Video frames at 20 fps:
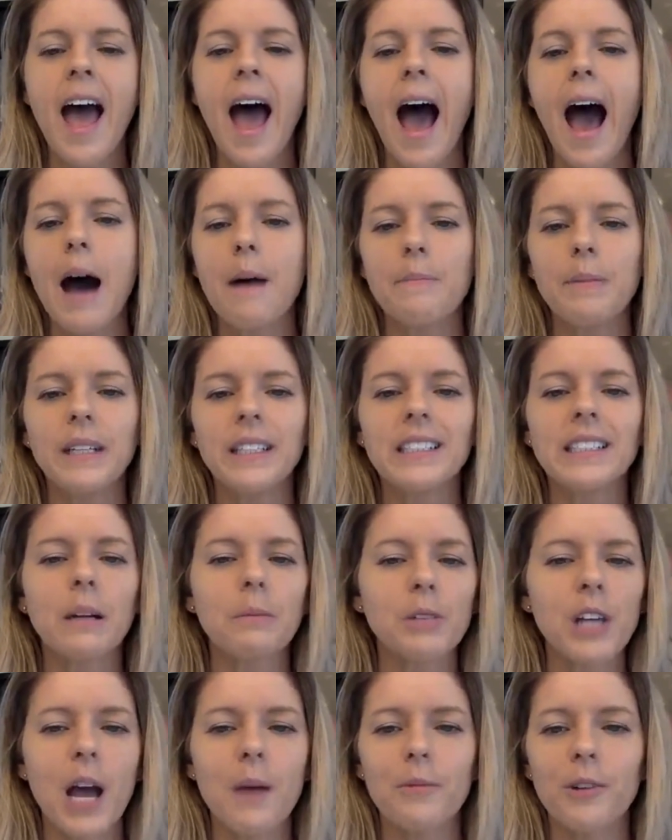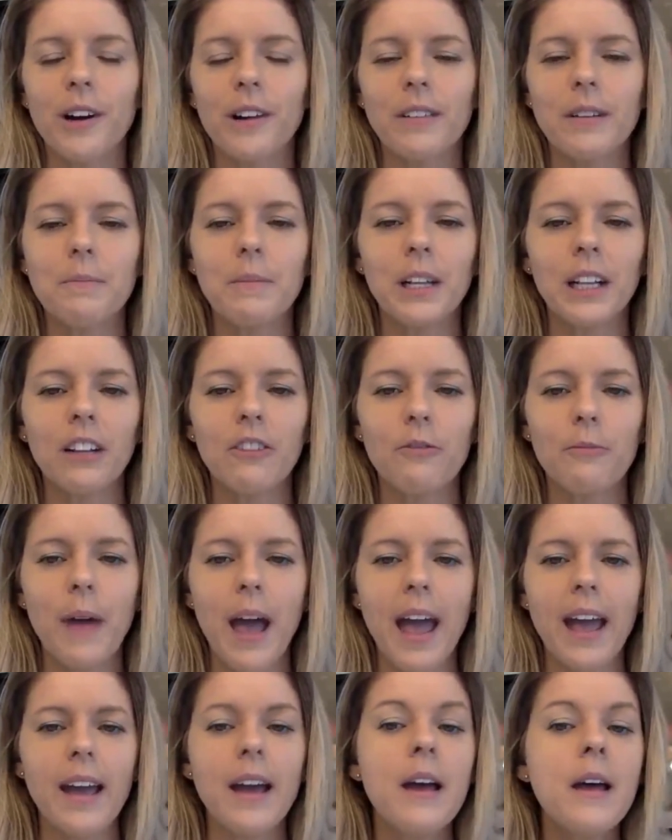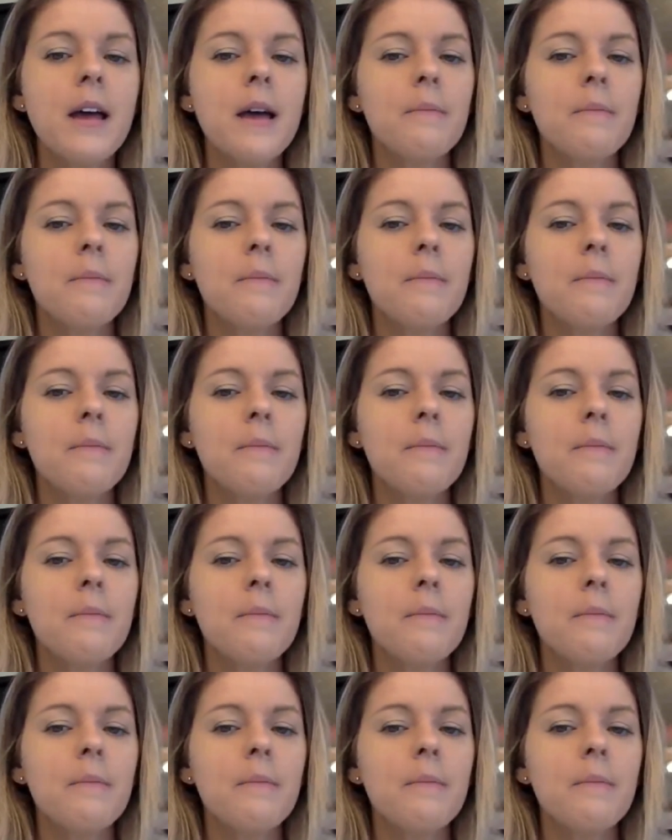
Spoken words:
happens sometime around the middle of May.